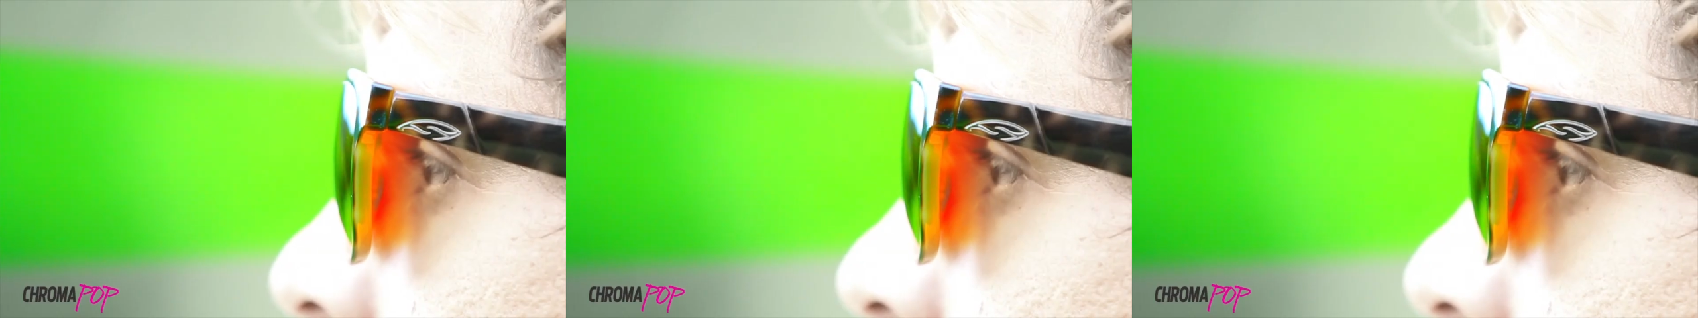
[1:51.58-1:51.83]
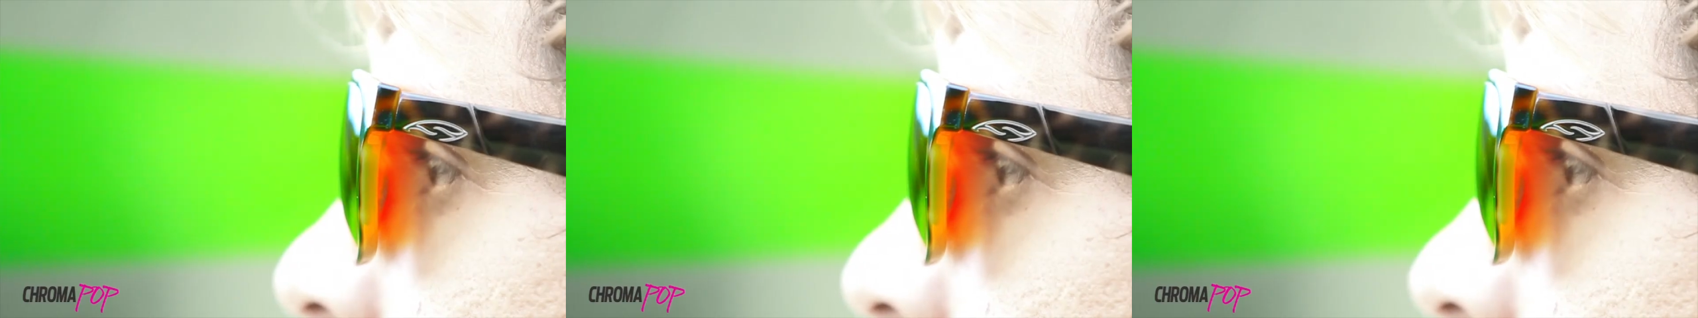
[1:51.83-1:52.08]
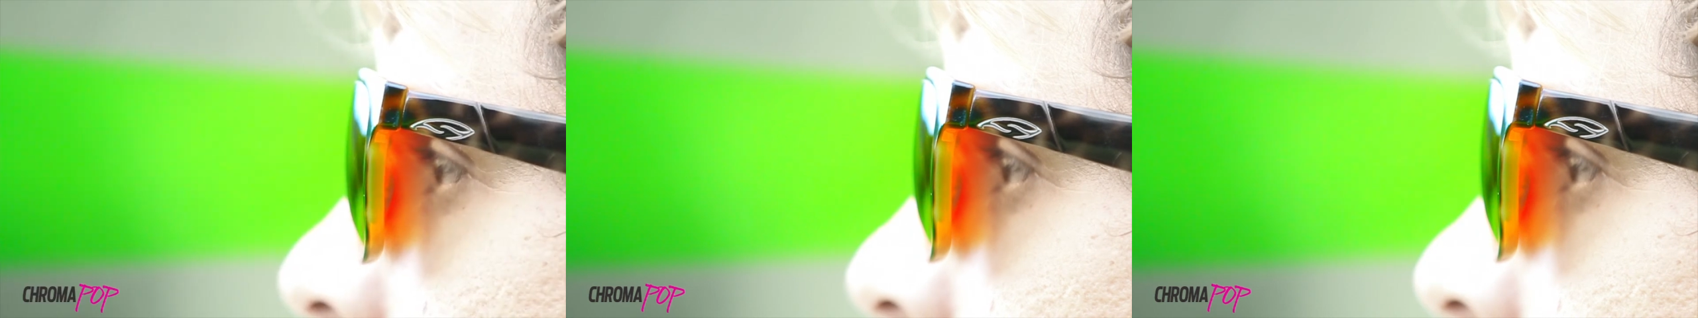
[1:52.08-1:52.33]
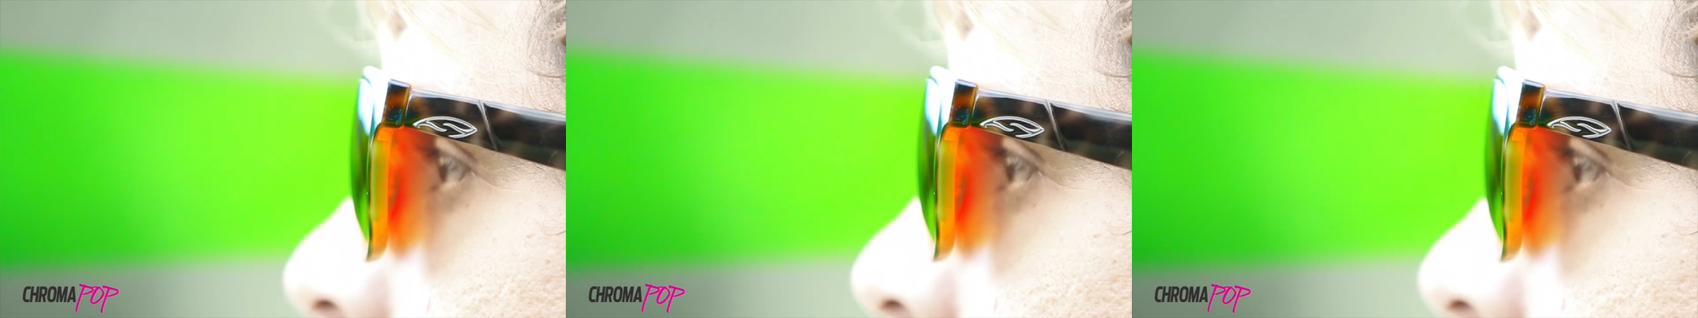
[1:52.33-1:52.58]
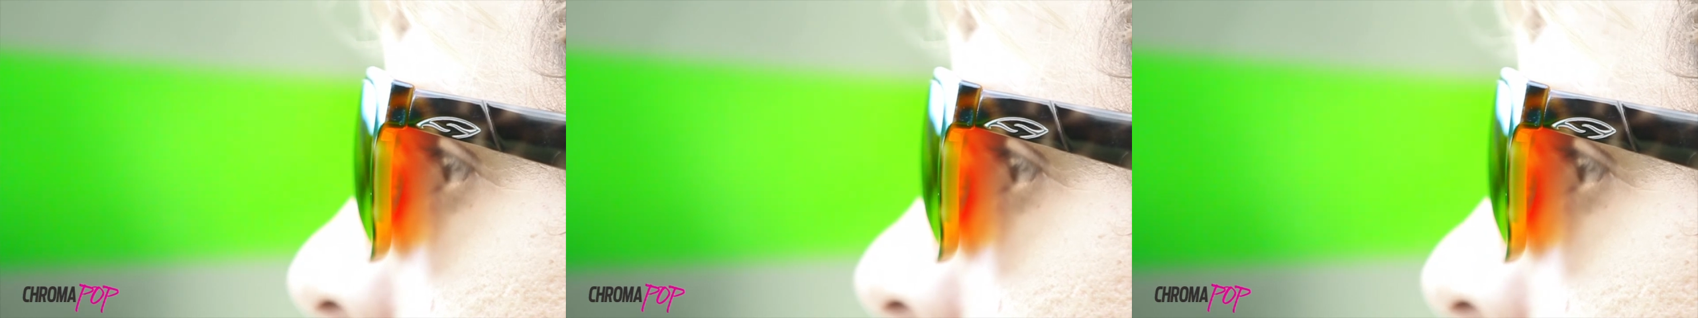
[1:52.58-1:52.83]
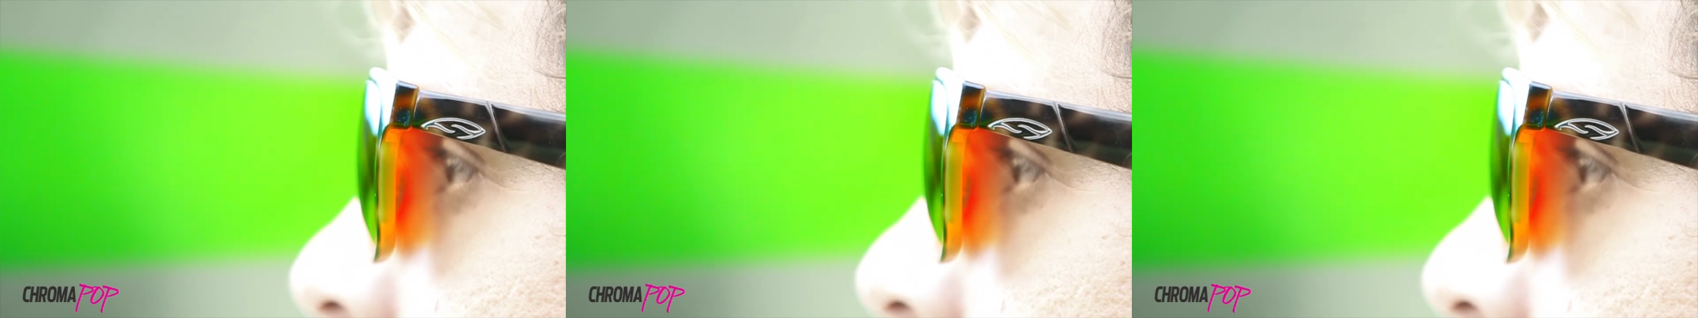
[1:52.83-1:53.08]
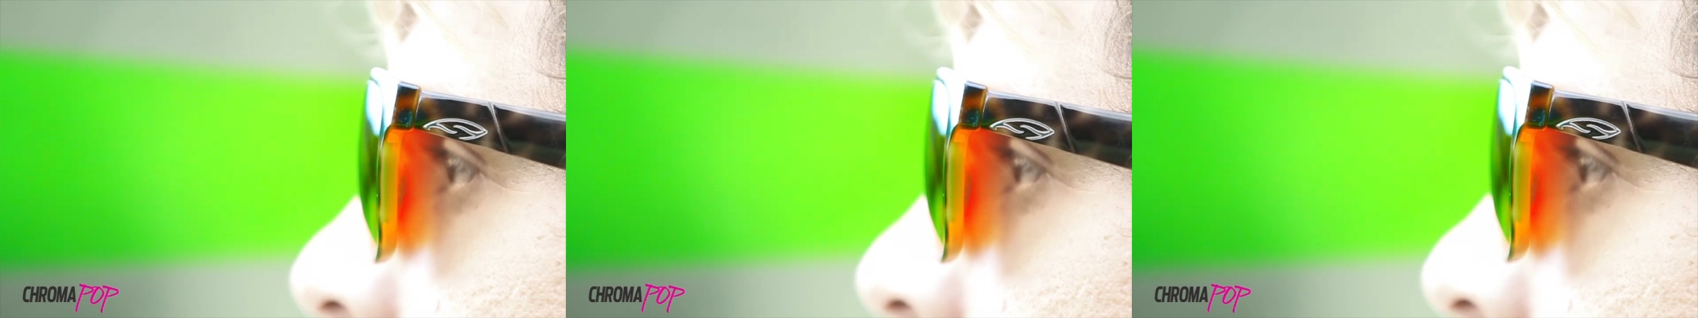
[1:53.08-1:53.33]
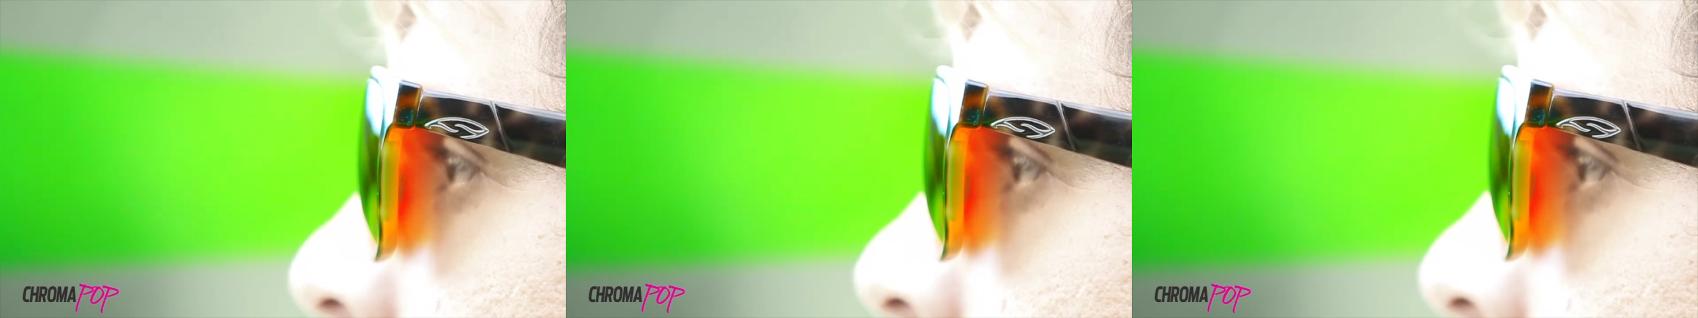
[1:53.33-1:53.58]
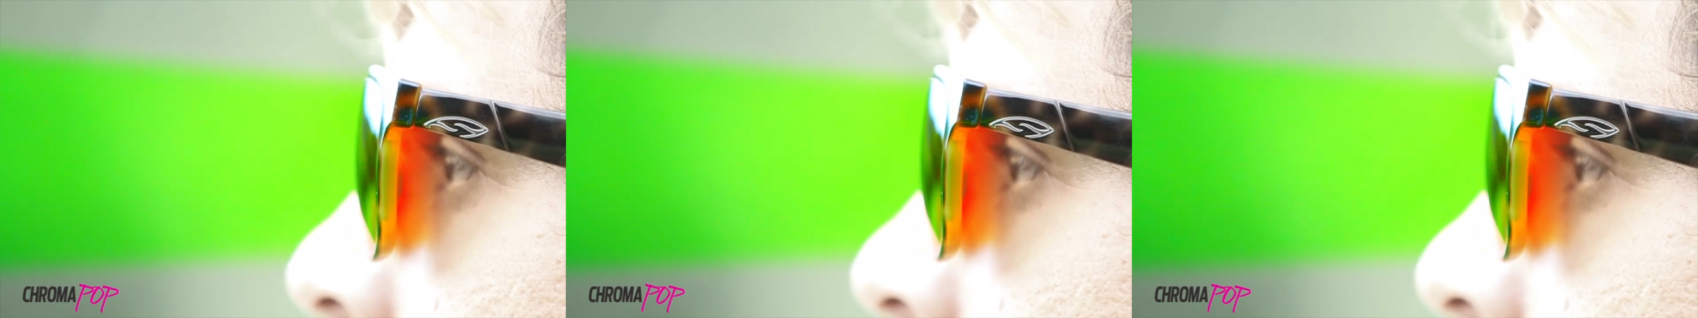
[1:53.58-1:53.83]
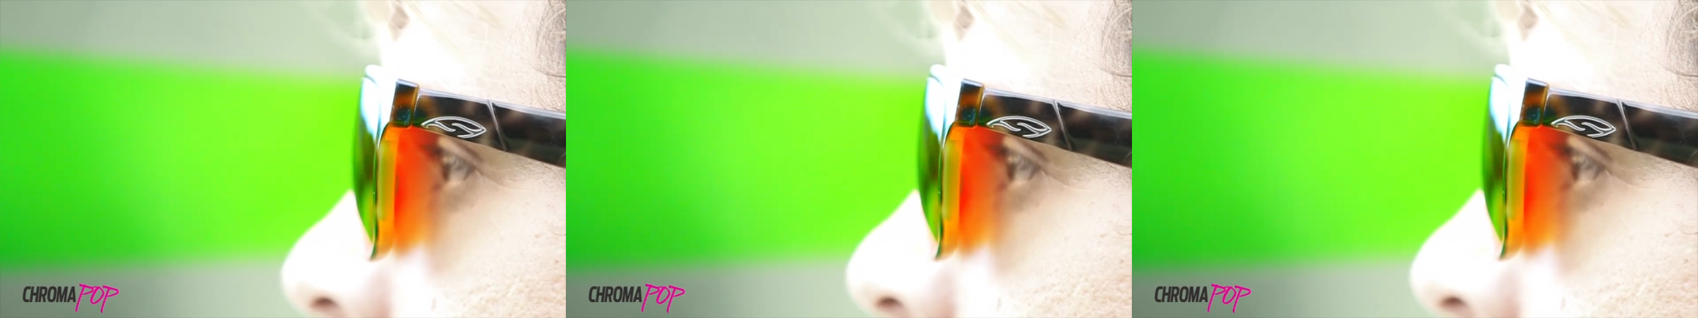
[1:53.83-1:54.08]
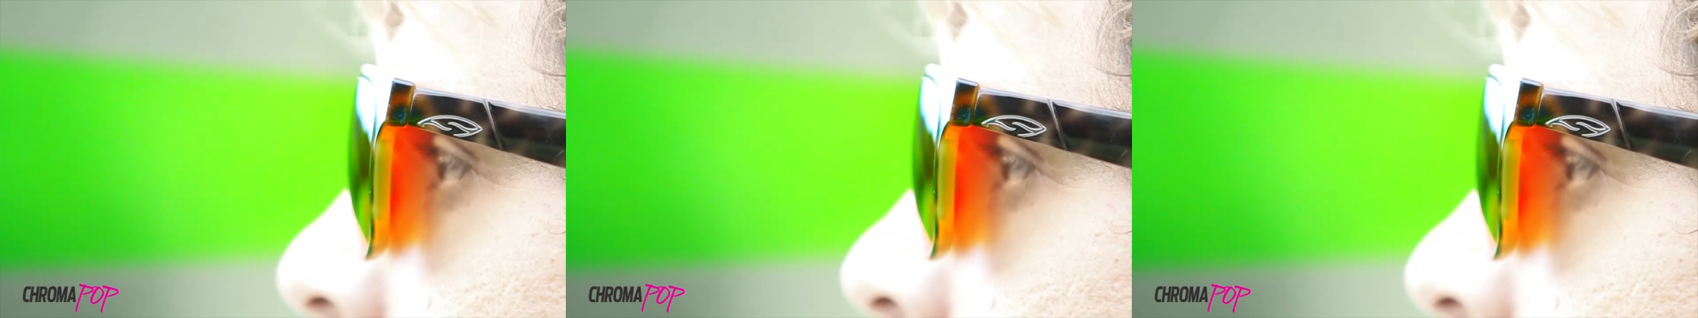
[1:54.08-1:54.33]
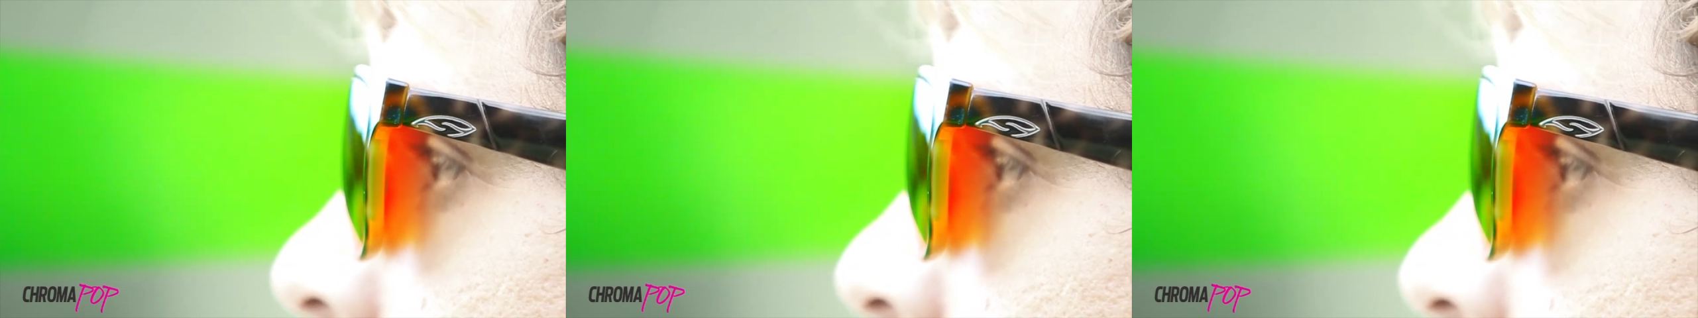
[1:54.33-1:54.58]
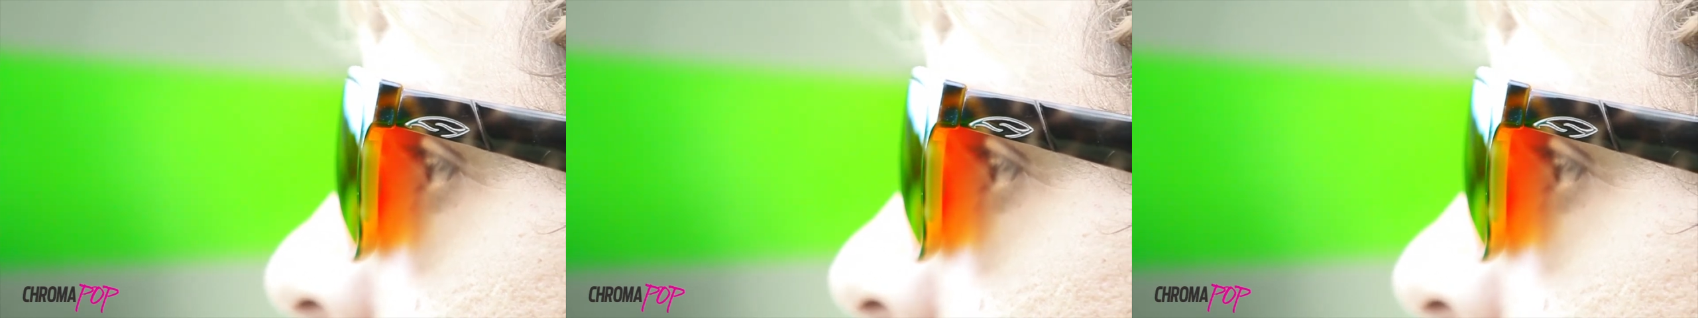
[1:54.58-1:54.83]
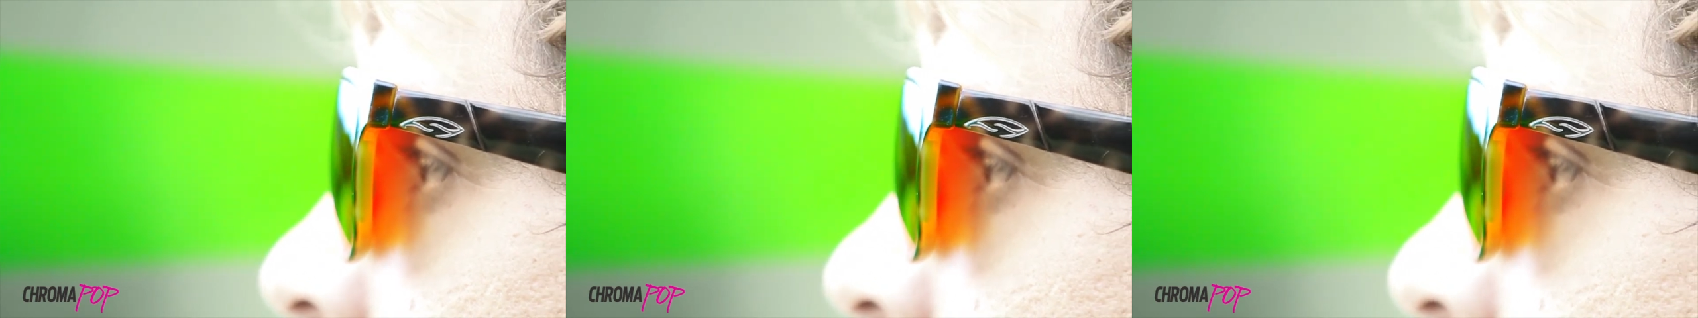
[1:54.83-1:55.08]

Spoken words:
No face is visible, so there are no lips to read.